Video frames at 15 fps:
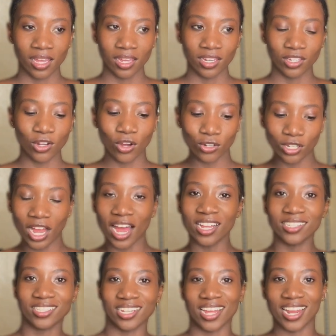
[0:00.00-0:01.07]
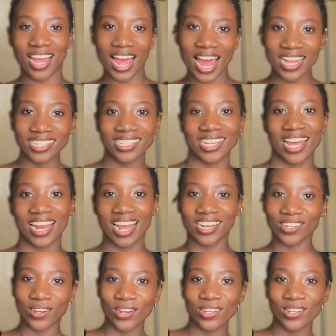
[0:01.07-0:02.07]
No, antara, antara, no,